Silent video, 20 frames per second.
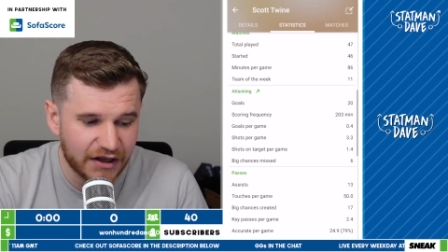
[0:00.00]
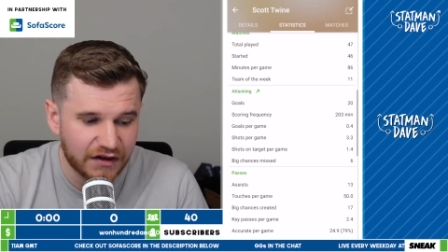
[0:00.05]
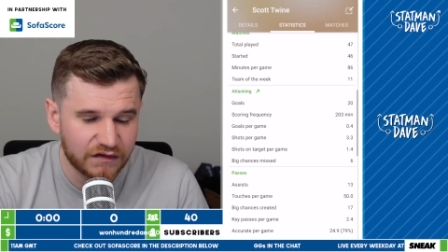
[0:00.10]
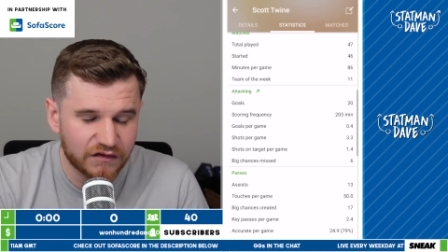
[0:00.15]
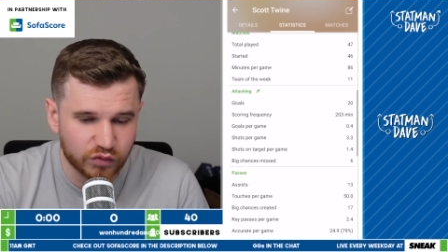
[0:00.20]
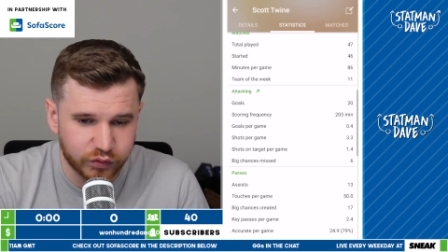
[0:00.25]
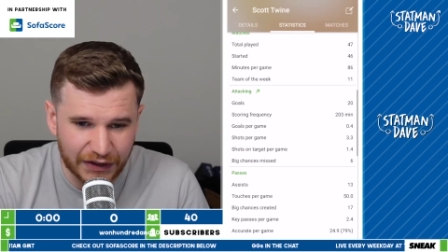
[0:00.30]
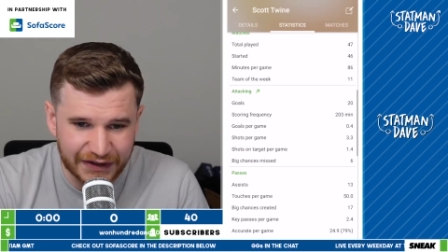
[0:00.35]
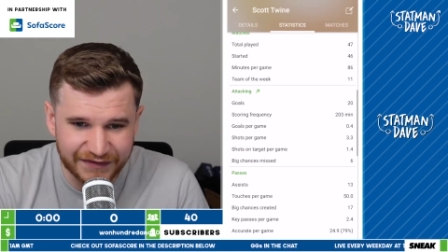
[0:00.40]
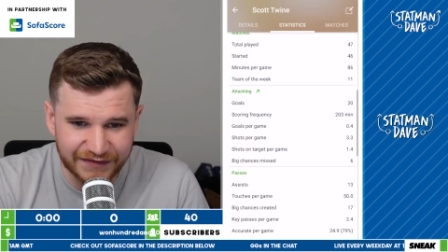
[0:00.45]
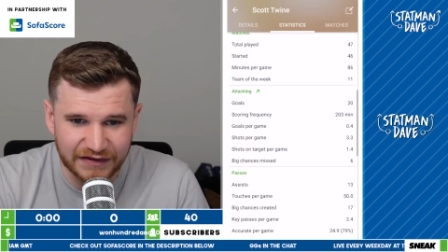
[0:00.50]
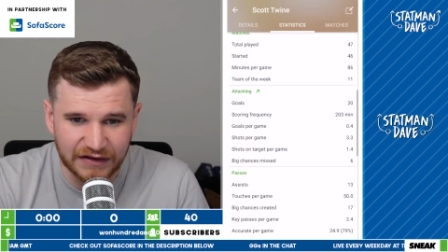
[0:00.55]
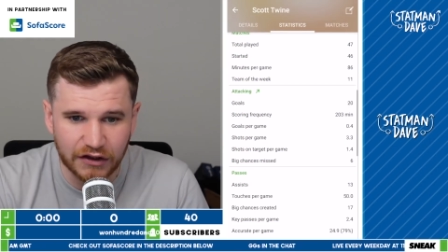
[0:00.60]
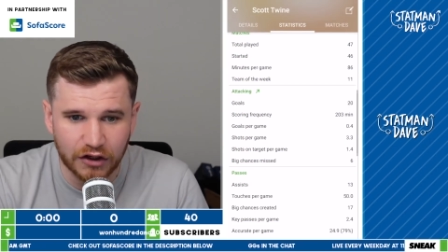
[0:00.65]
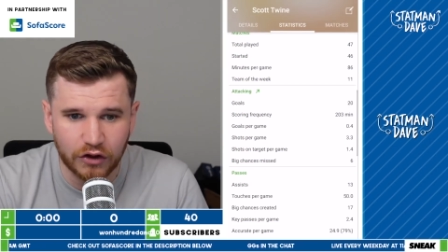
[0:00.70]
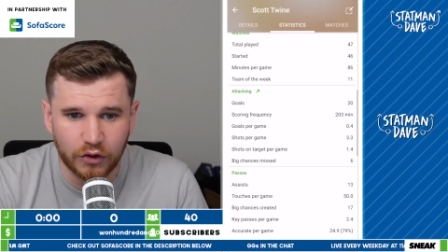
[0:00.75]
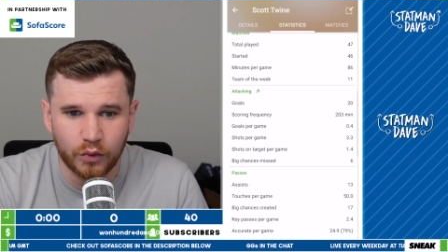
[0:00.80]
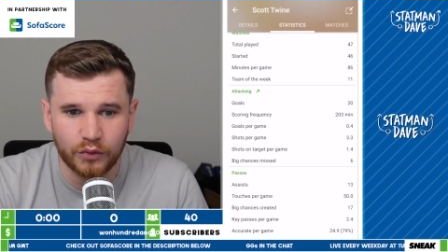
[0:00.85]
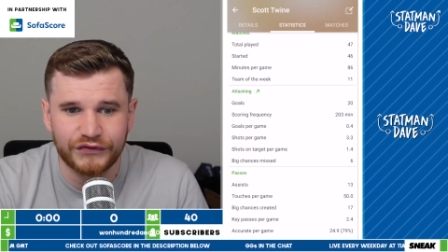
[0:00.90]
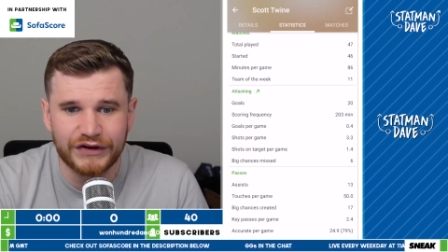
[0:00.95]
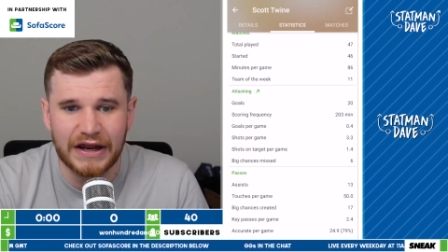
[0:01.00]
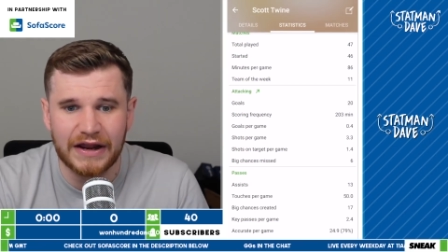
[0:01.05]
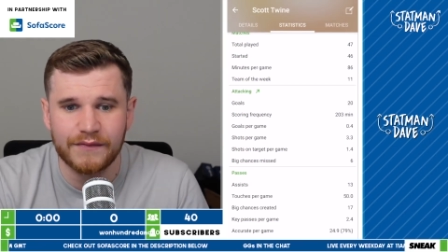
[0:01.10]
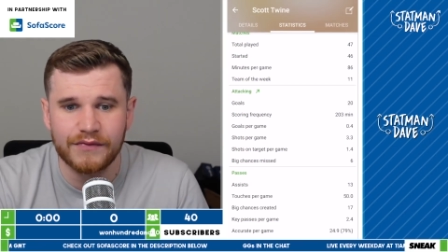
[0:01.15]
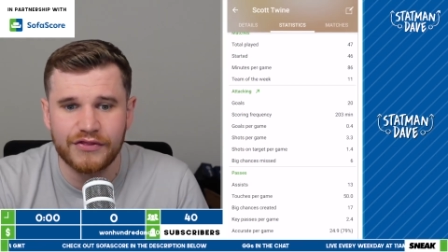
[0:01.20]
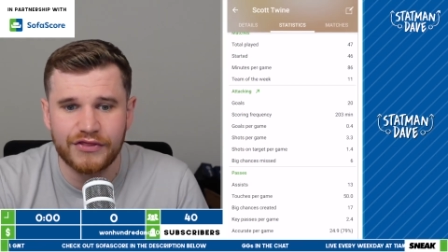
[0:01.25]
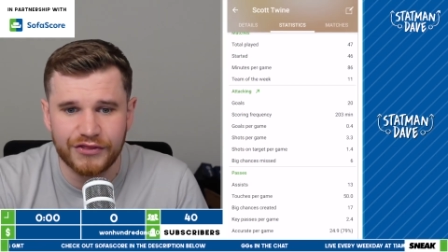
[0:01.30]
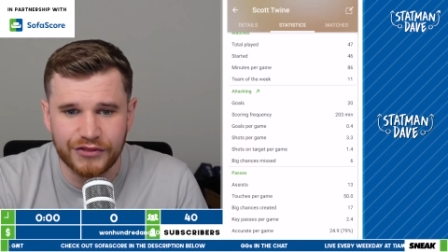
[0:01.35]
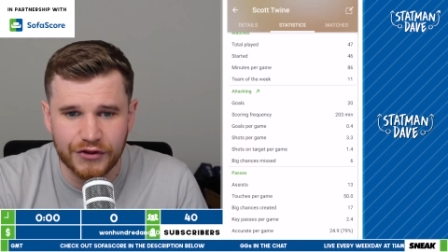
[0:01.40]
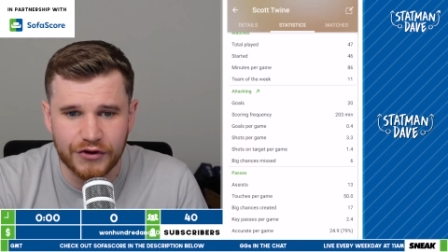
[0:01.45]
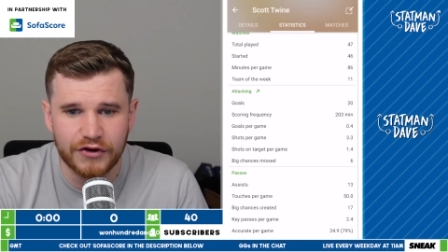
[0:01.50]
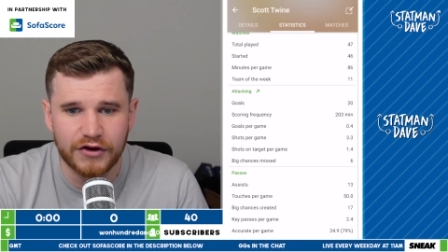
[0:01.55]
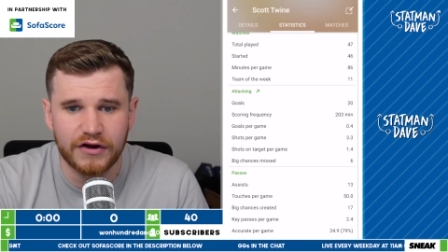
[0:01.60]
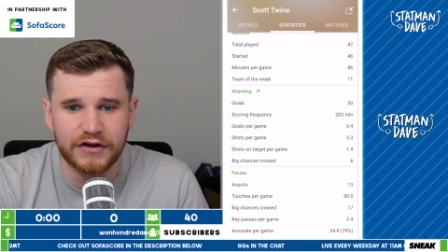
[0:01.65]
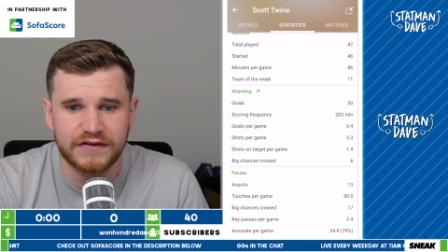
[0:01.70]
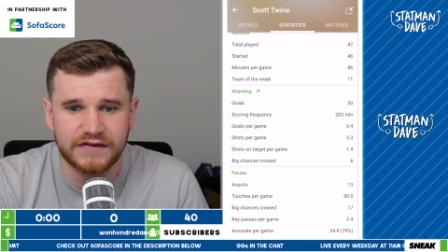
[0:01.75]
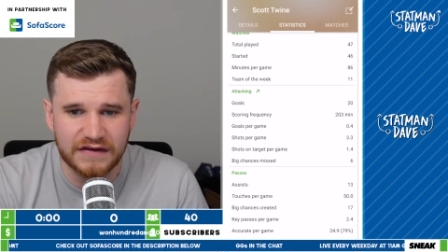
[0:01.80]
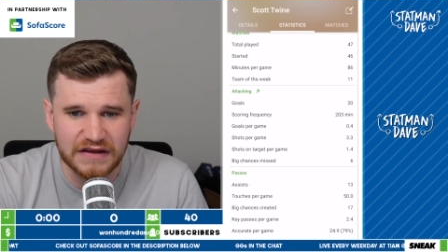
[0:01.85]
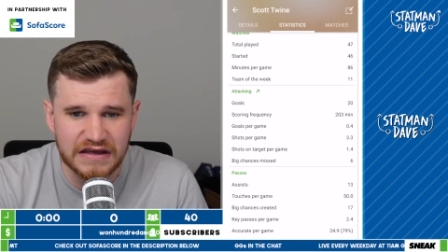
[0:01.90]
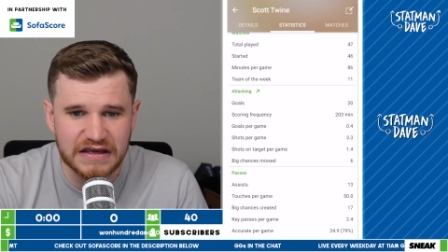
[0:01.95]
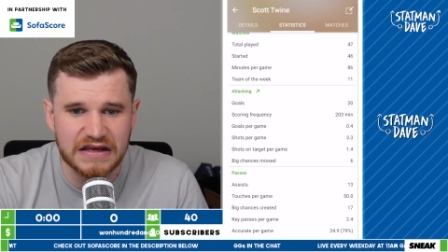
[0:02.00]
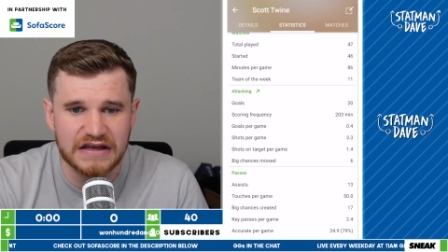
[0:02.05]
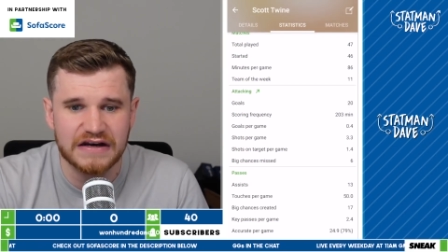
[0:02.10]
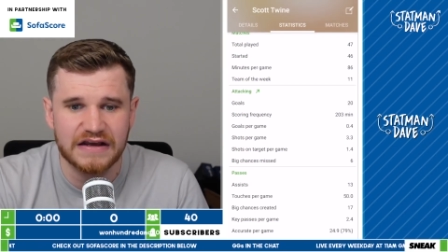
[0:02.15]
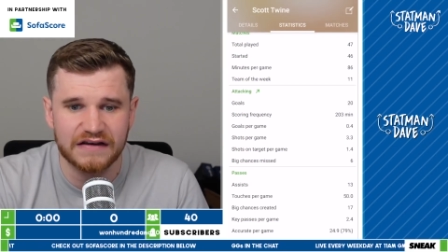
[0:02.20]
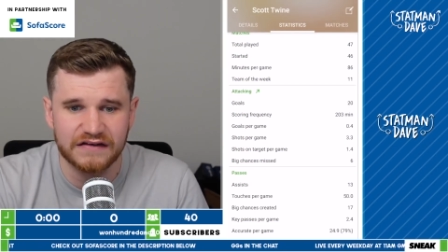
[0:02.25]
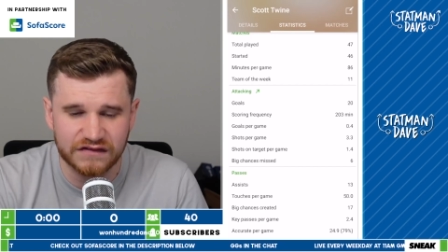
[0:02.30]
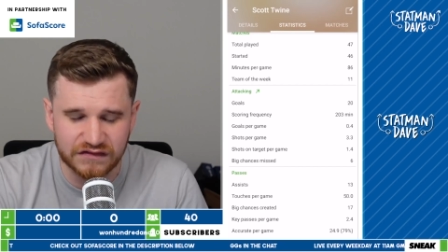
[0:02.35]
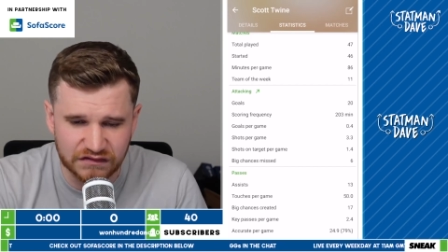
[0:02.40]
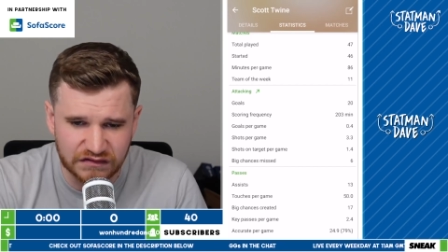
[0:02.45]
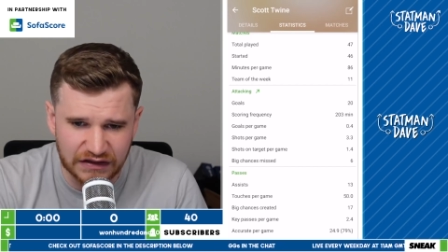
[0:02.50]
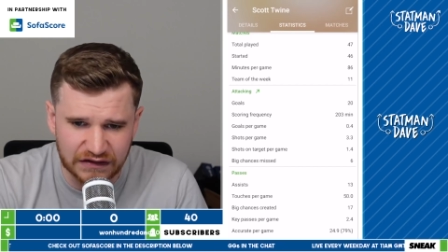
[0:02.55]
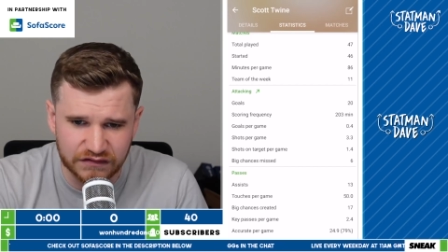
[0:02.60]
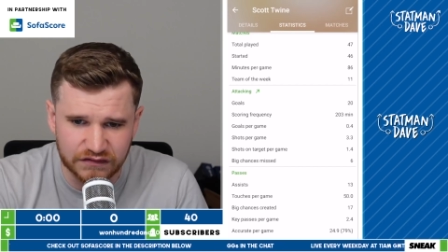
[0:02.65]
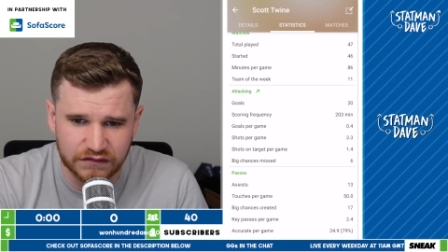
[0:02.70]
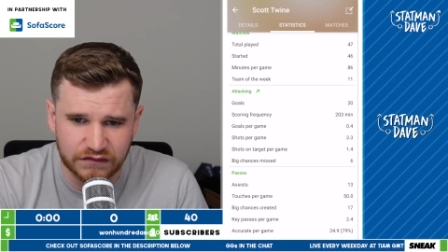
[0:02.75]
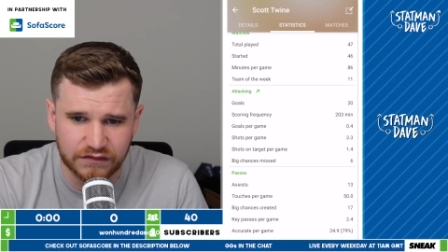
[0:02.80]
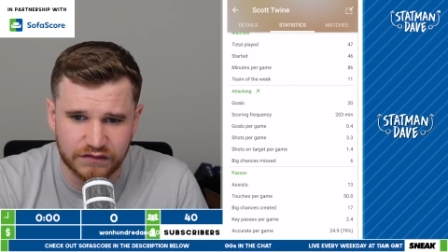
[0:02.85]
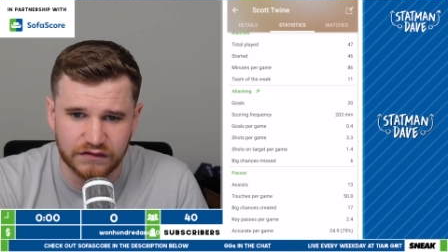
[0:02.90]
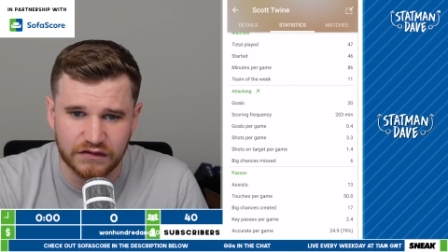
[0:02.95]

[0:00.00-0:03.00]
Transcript: 20 goals and 13 assists.